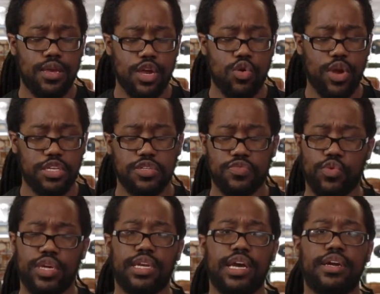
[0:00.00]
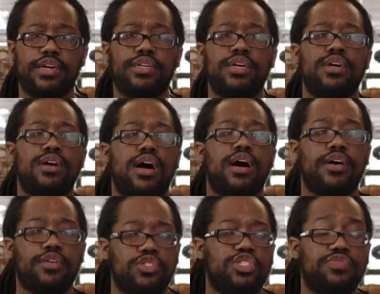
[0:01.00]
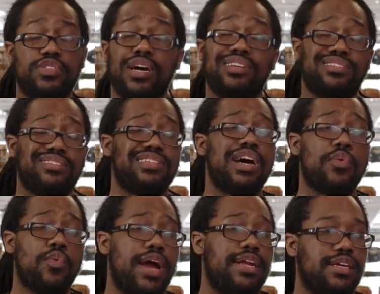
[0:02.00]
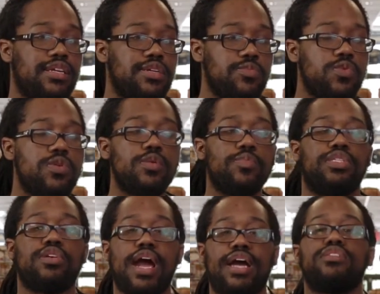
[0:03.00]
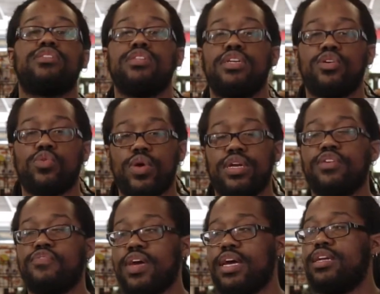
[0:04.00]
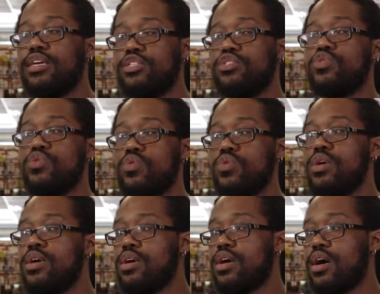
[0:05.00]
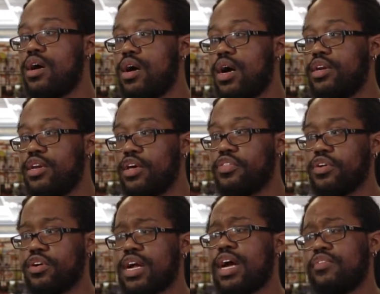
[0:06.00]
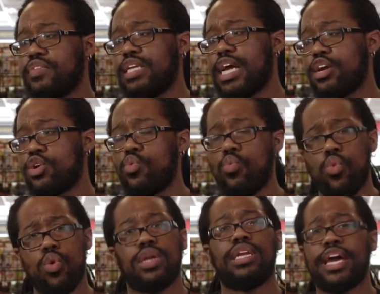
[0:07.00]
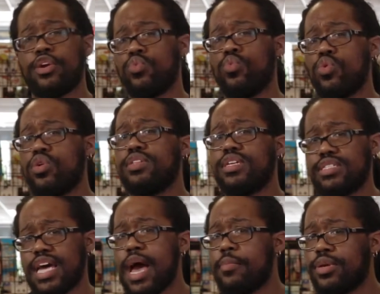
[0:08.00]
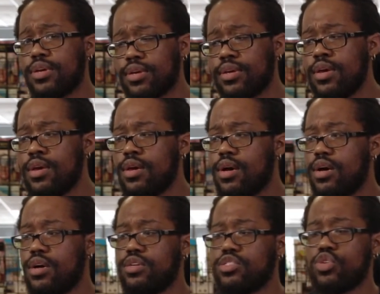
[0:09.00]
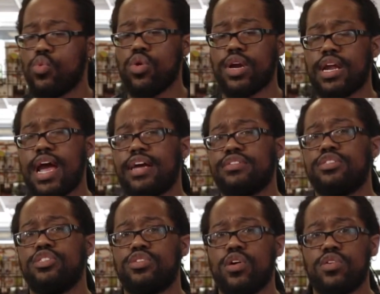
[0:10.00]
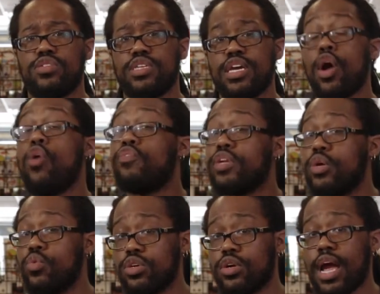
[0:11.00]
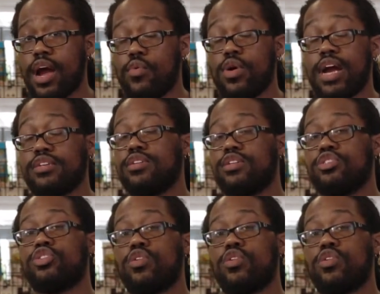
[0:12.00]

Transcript: iteration of Green Lantern, Geoff Johns is not writing it anymore, but they're actually getting ready to fade into another kind of lantern war that is happening. So we're gonna actually start seeing, hopefully we're actually gonna